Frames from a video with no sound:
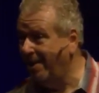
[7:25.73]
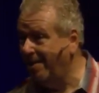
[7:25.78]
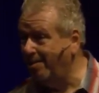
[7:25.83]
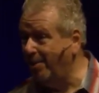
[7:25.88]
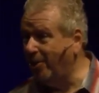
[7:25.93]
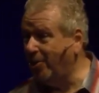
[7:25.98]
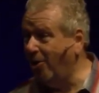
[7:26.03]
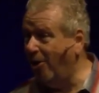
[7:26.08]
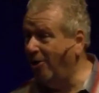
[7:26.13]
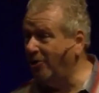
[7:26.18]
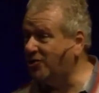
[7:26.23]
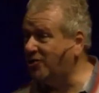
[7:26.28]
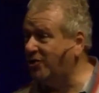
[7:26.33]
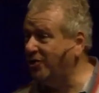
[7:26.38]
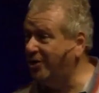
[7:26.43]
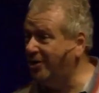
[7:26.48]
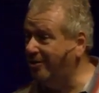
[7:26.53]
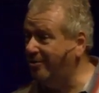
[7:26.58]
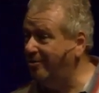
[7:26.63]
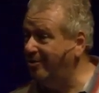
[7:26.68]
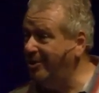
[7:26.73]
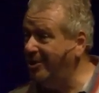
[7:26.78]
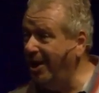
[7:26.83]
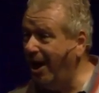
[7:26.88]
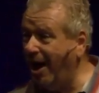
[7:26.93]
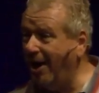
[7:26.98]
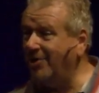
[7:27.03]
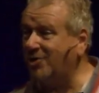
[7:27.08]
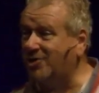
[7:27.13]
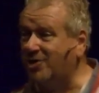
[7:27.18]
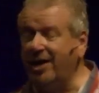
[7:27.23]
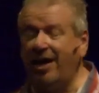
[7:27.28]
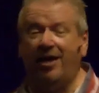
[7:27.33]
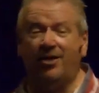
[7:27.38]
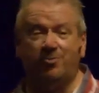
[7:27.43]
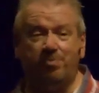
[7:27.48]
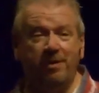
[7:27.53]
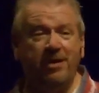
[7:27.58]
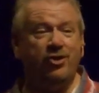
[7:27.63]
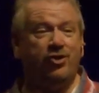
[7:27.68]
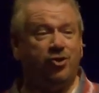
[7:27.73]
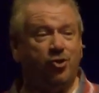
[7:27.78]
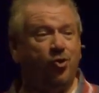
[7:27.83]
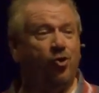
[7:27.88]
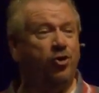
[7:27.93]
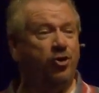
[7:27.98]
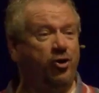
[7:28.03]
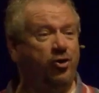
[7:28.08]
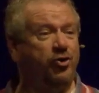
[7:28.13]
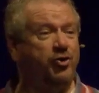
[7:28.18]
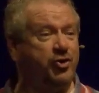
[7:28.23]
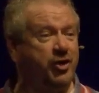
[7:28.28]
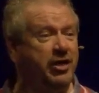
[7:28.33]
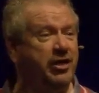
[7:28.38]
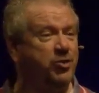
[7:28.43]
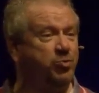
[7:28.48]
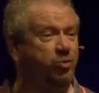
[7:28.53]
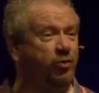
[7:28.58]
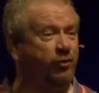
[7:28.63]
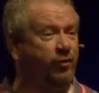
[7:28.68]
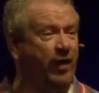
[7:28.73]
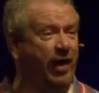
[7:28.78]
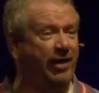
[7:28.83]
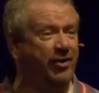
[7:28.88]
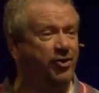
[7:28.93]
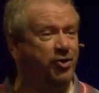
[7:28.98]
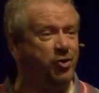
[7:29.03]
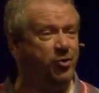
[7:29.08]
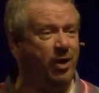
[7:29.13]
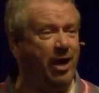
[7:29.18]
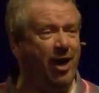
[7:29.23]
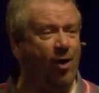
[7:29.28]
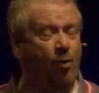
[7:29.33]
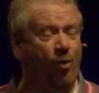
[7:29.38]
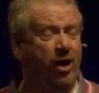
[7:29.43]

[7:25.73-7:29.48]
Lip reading: Because God says, be sure your sins will find you out.